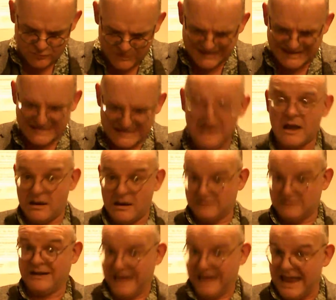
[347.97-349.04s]
Wheatley
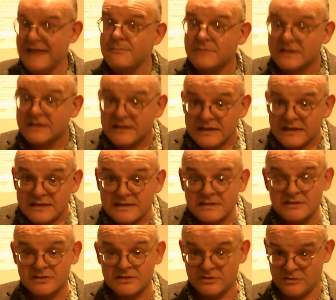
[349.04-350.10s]
claimed at least
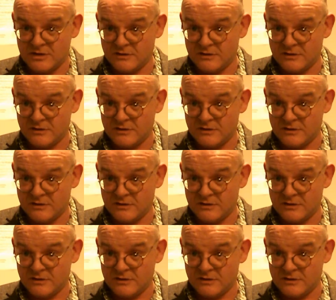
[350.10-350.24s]
to